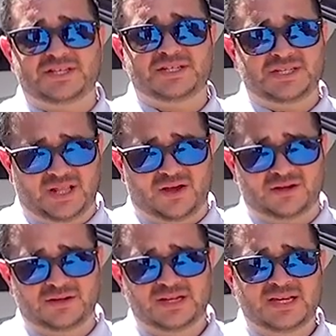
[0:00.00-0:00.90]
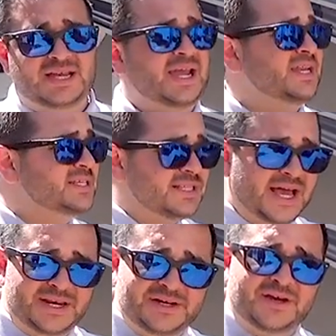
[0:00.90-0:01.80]
inches long and it's
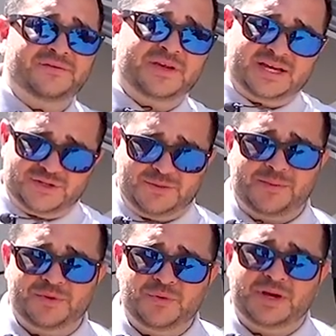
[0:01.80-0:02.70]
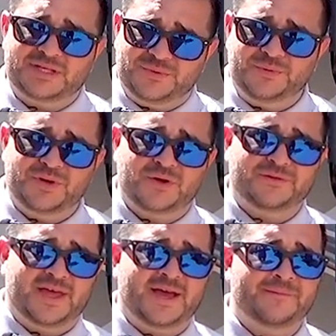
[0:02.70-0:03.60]
light enough. You guys remember the weights, we went
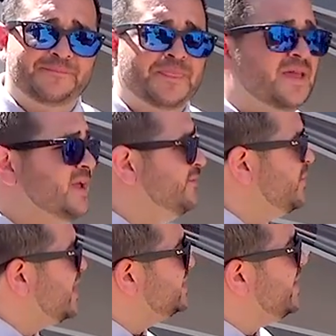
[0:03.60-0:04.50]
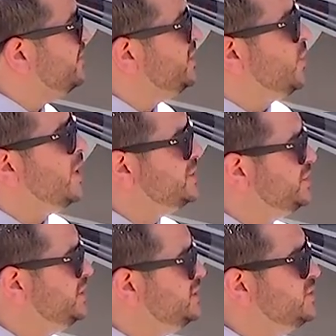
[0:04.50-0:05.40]
over that. If you guys have any
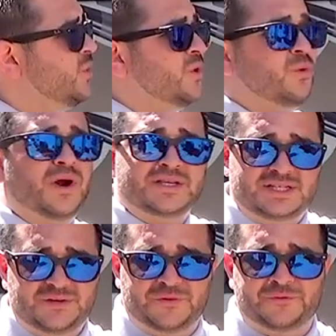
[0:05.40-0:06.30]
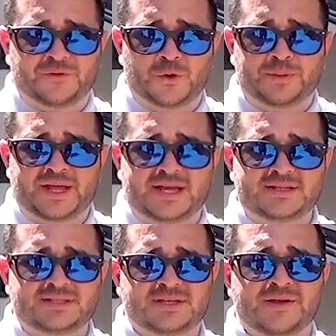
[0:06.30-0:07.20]
questions or want to see different floor
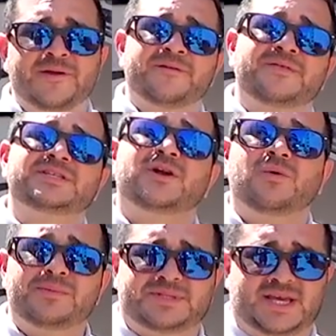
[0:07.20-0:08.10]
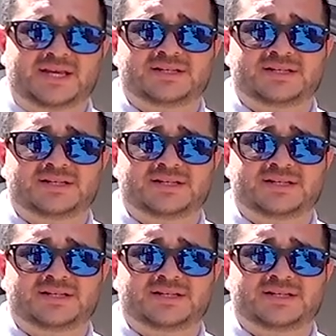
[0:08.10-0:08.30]
plans, visit our website,